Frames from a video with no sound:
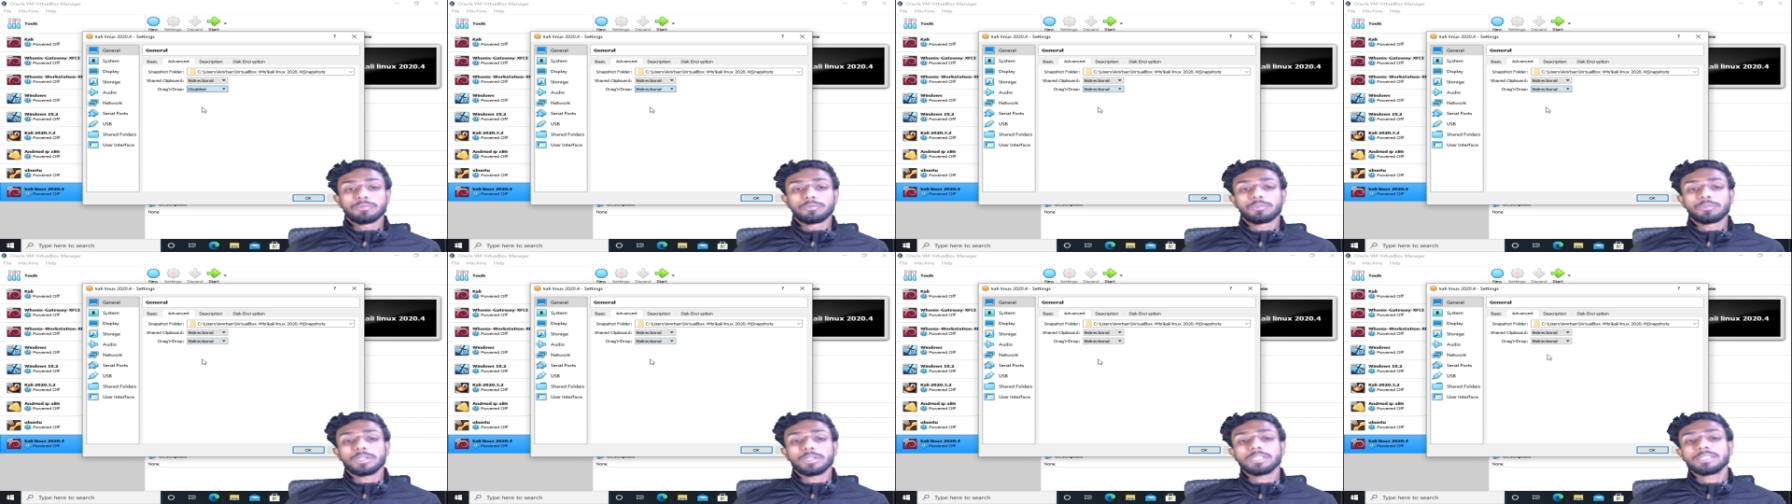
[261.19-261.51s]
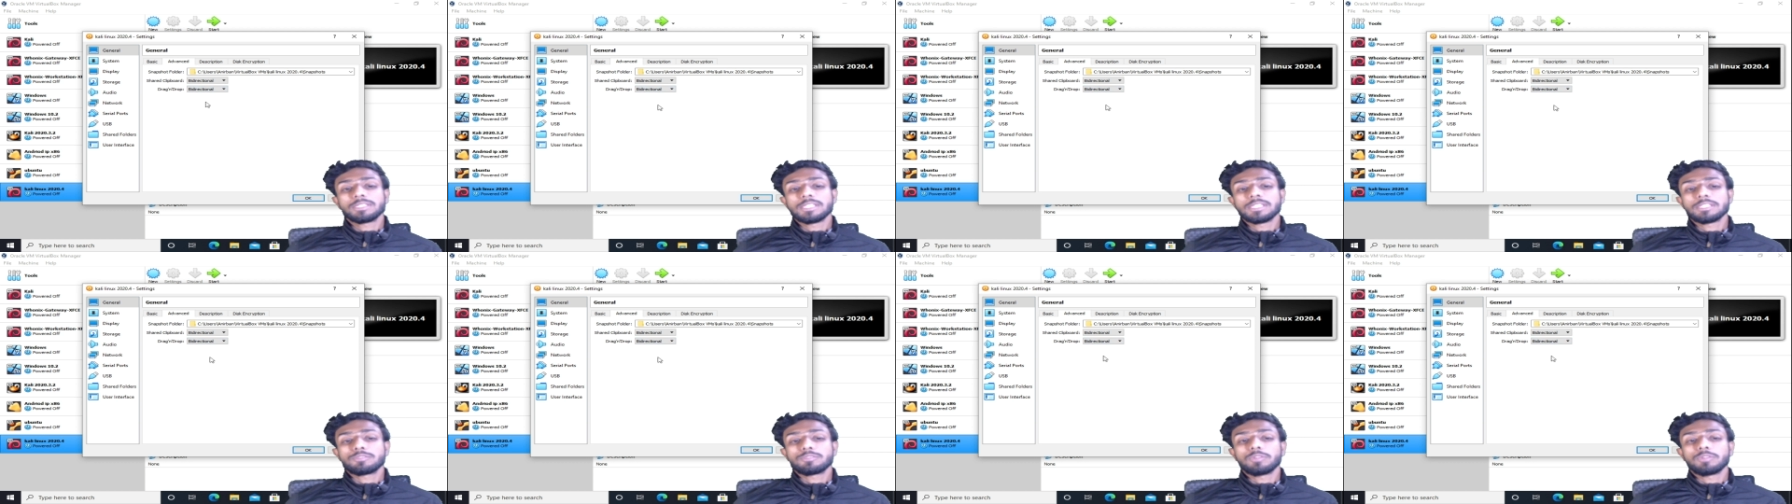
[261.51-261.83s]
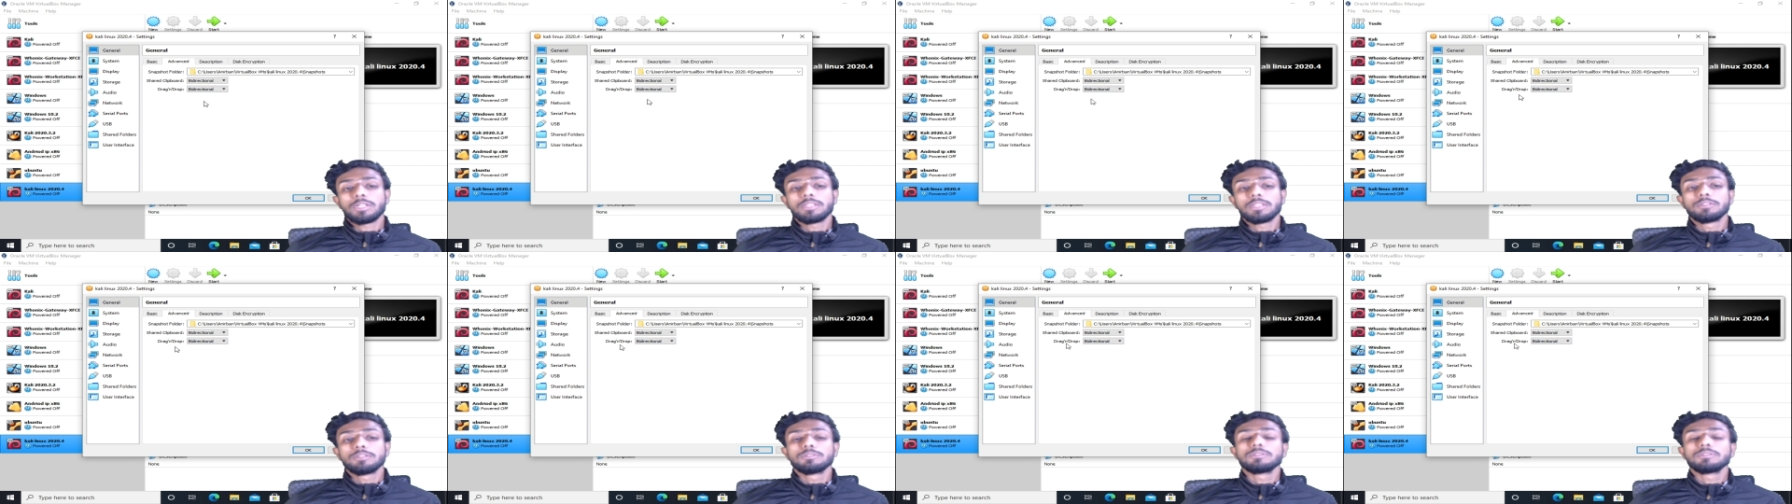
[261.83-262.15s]
what this
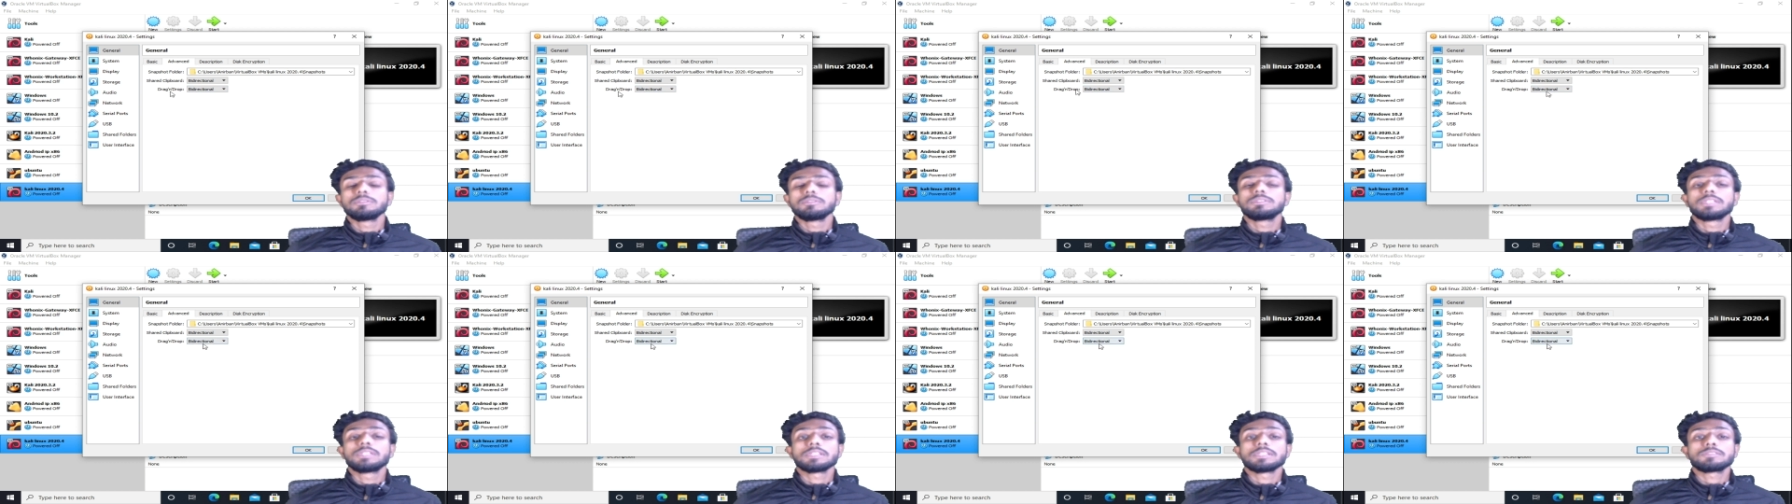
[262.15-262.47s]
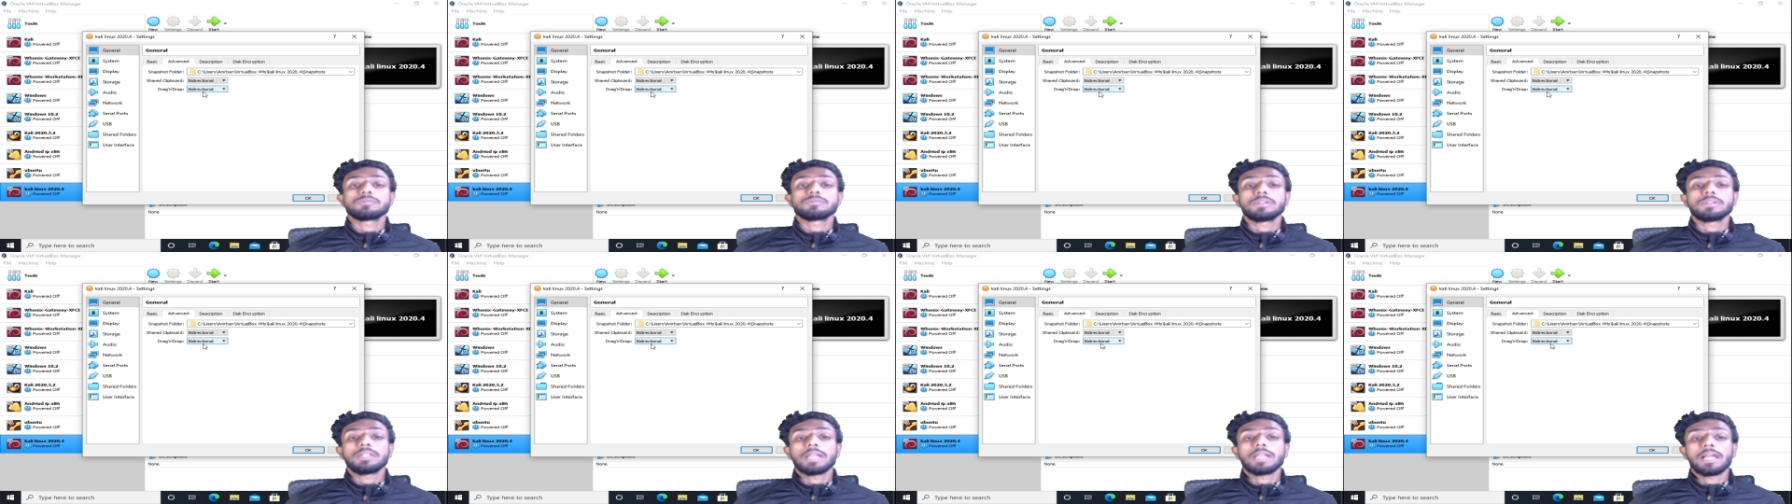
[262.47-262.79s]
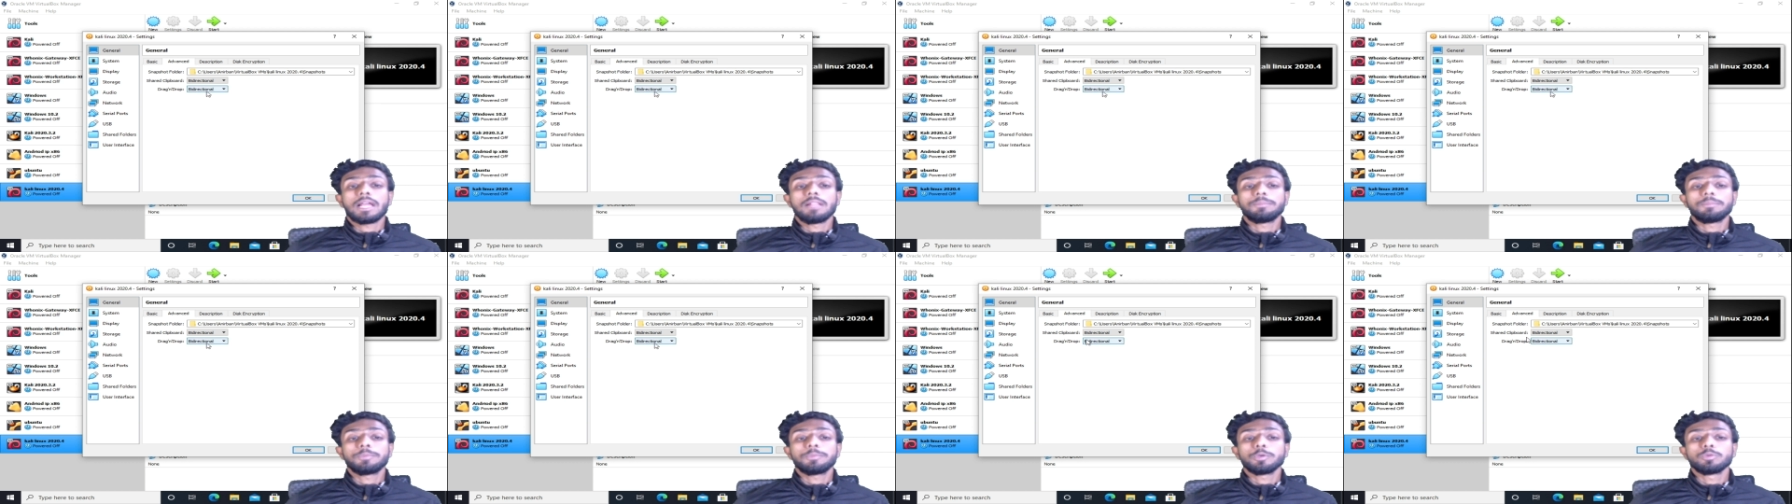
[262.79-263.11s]
will do this will
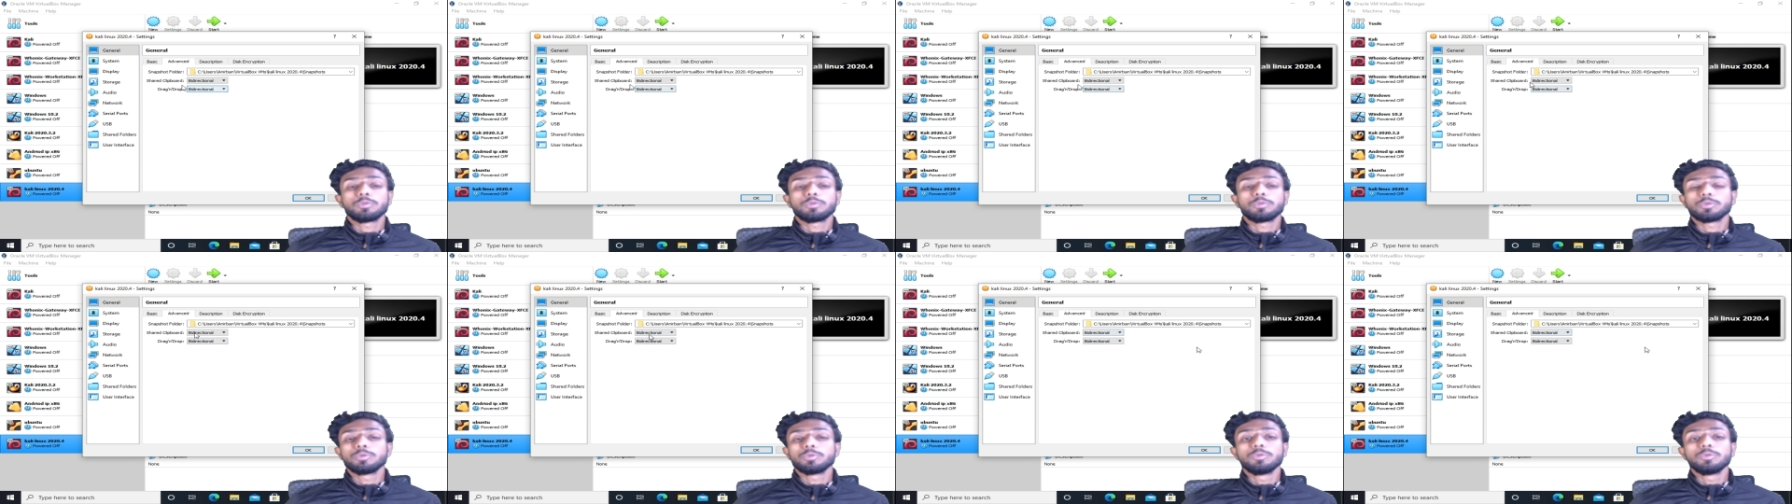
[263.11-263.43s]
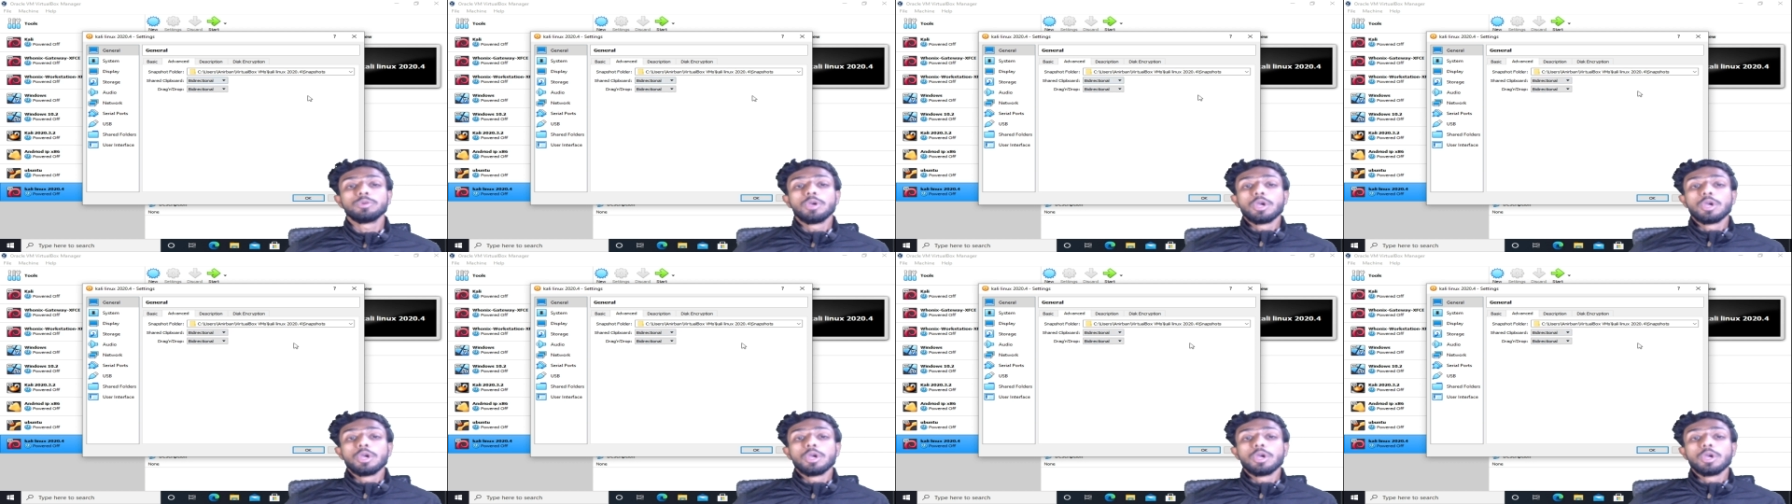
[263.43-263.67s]
help you to